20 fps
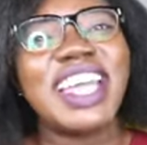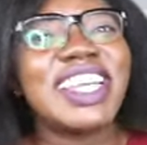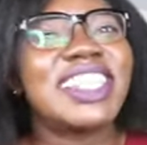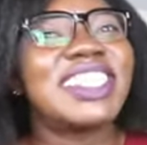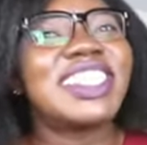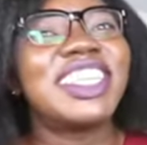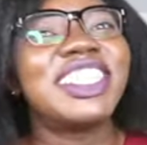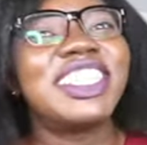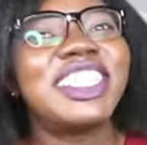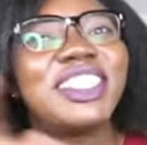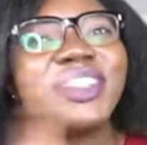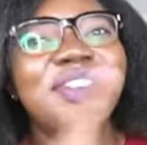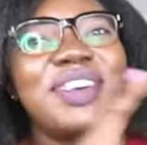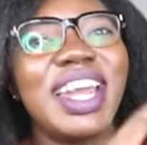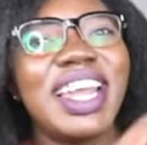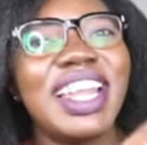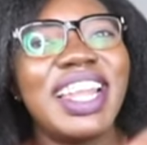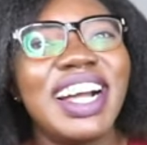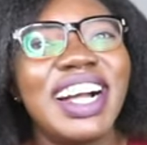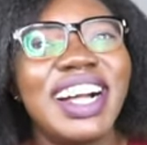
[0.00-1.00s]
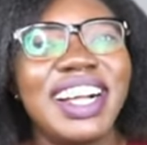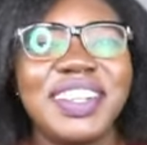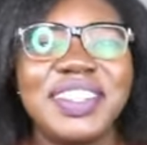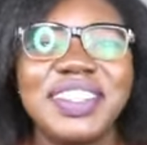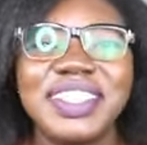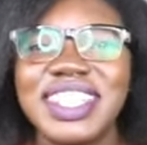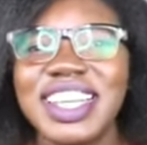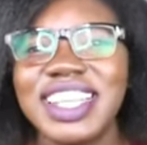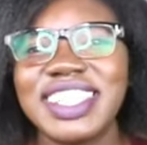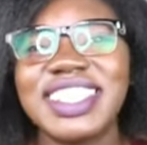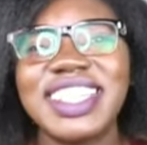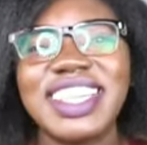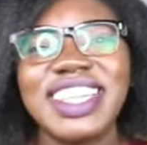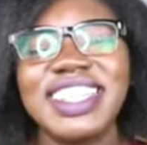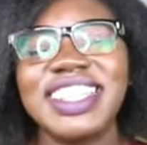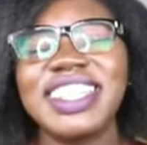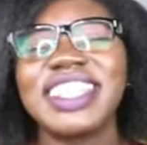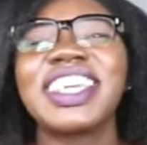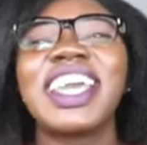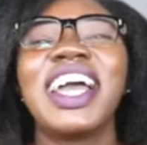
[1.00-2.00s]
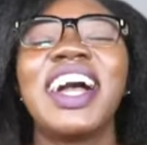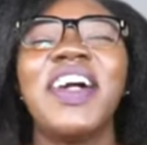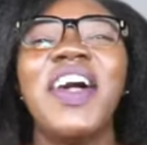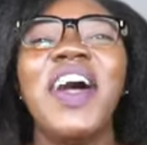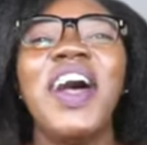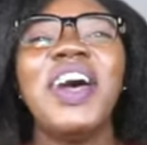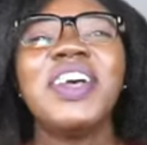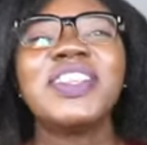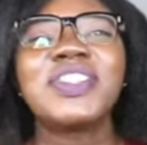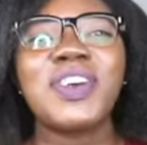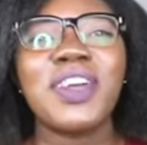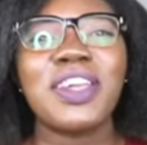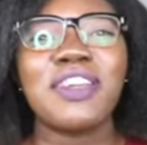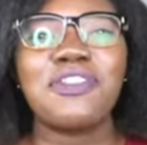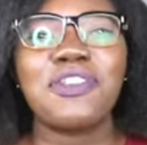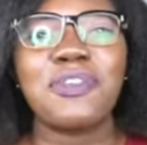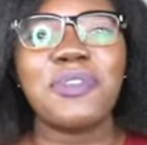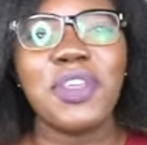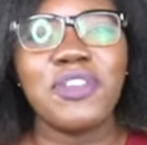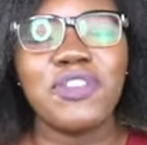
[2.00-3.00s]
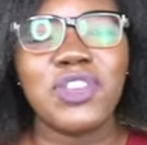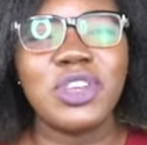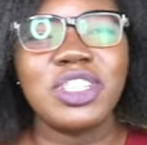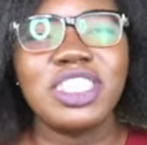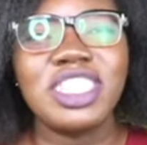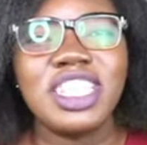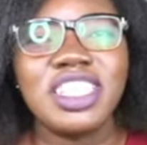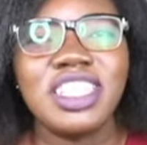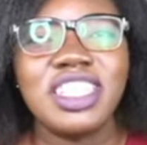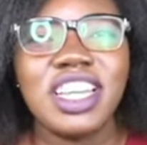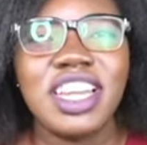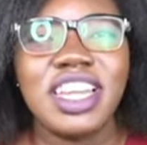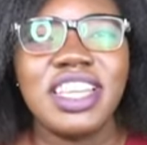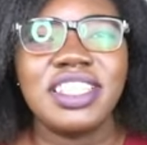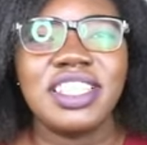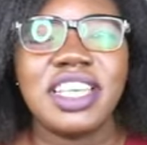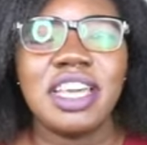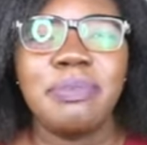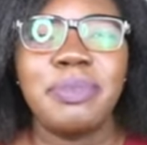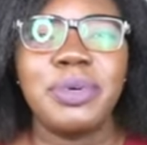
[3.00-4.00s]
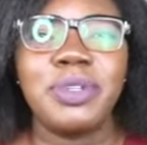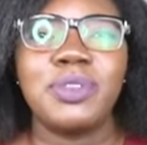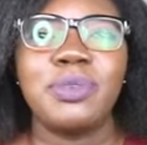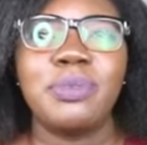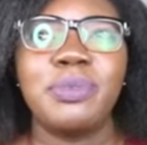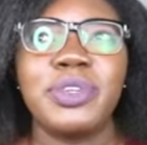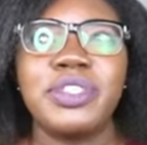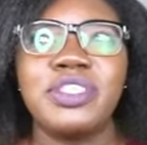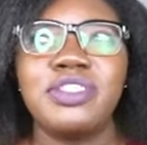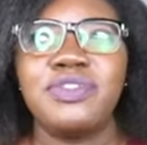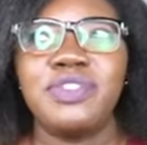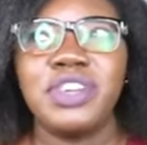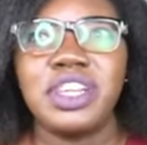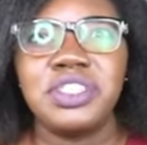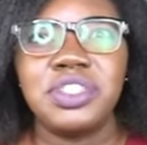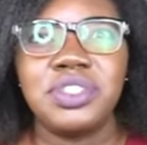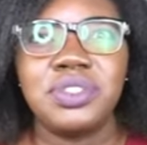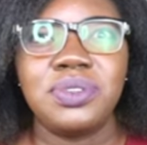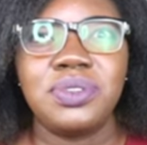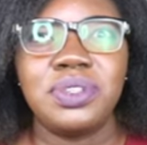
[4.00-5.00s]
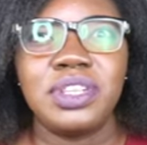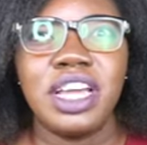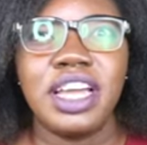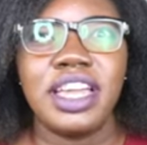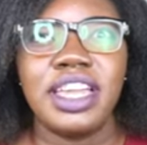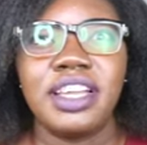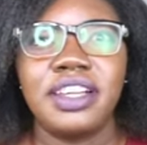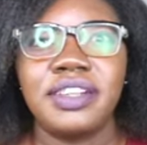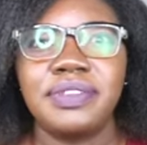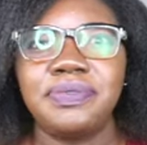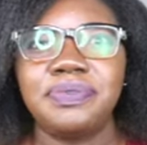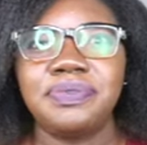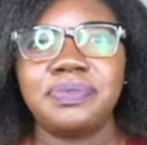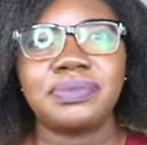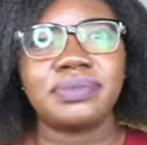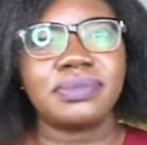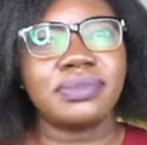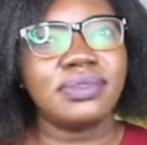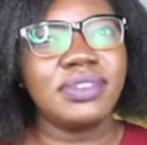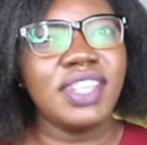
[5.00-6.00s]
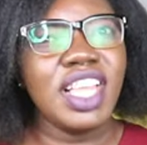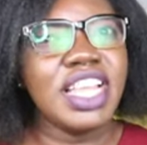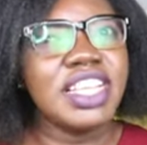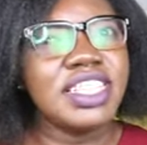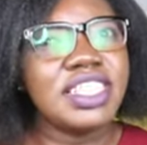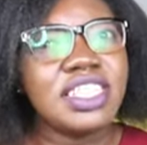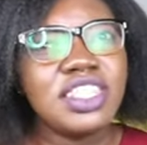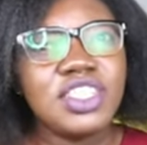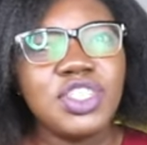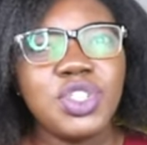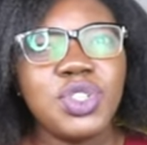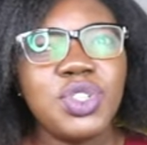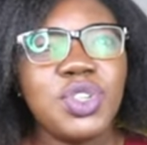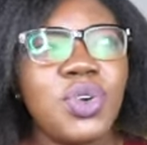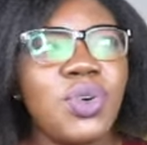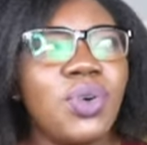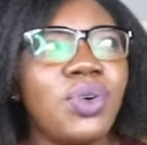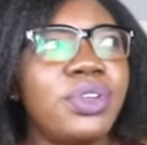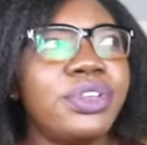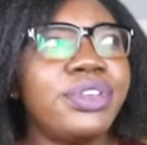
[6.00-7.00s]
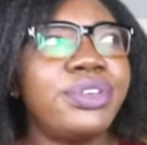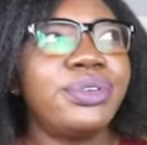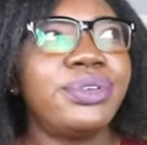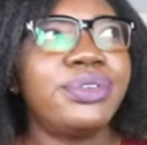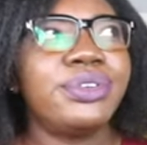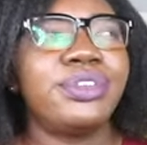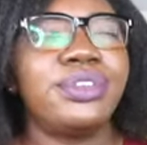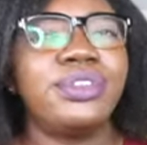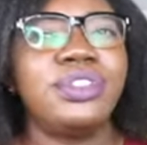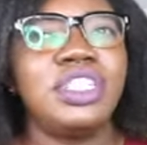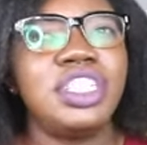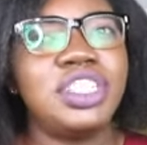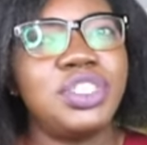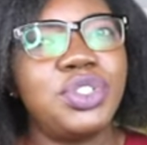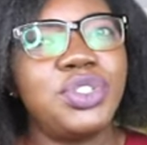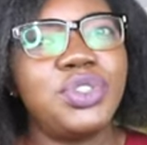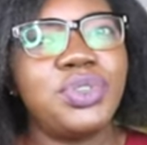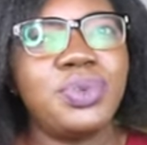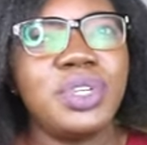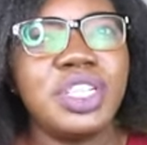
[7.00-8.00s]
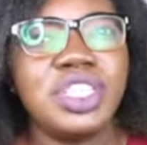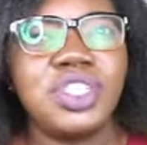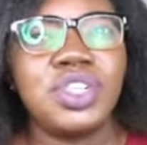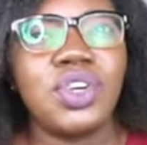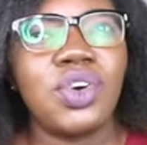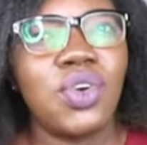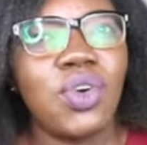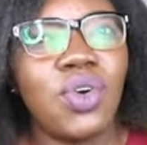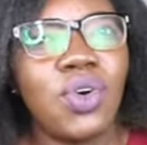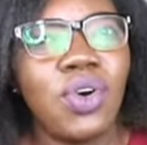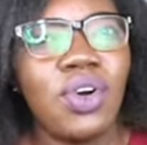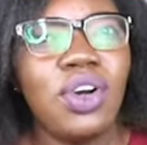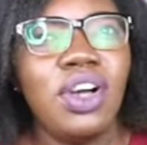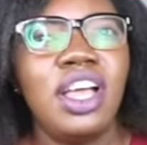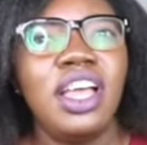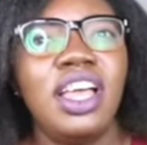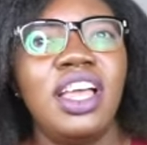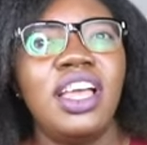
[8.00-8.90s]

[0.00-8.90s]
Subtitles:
is the derailer. Just kidding, yeah. So if your sister is able to motivate you, like, sis, you know, you need to reach your goal,